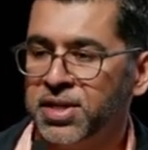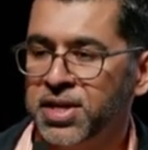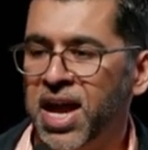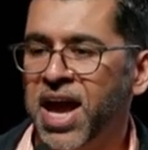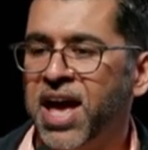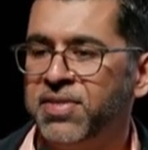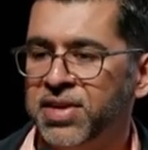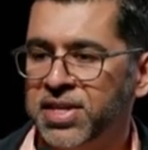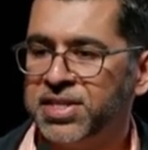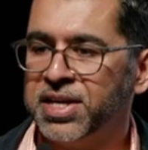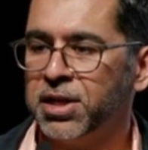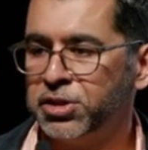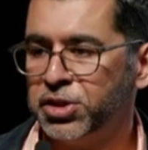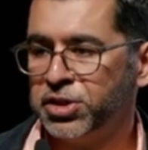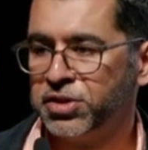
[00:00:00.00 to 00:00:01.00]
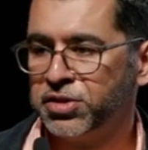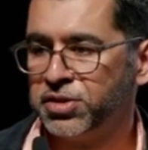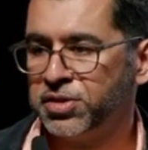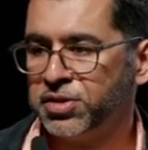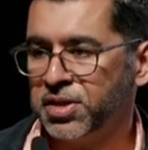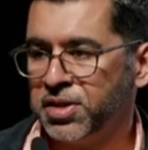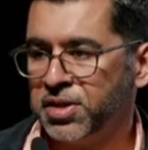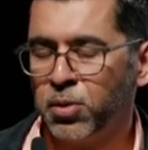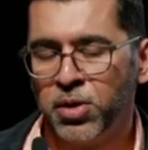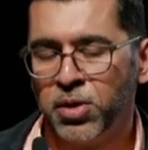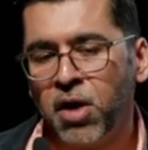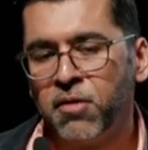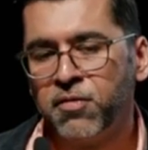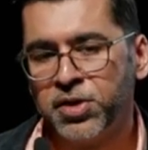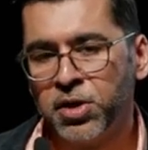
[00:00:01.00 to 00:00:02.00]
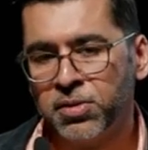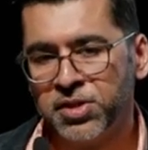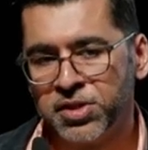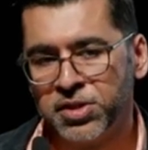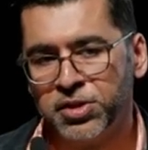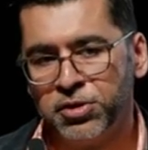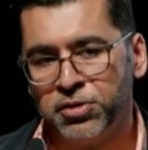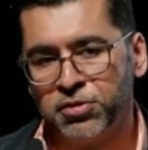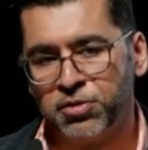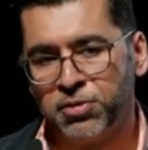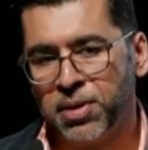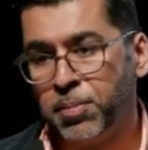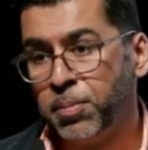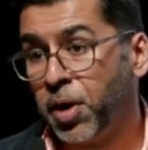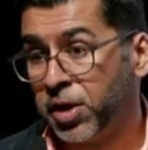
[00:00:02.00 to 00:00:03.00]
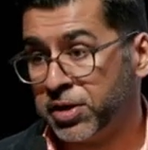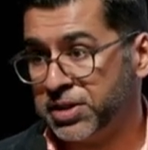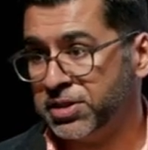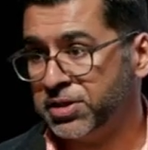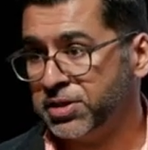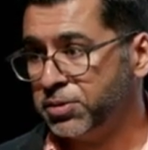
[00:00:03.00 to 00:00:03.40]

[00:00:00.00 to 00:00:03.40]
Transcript: and the intelligence that we often don't listen to from our body,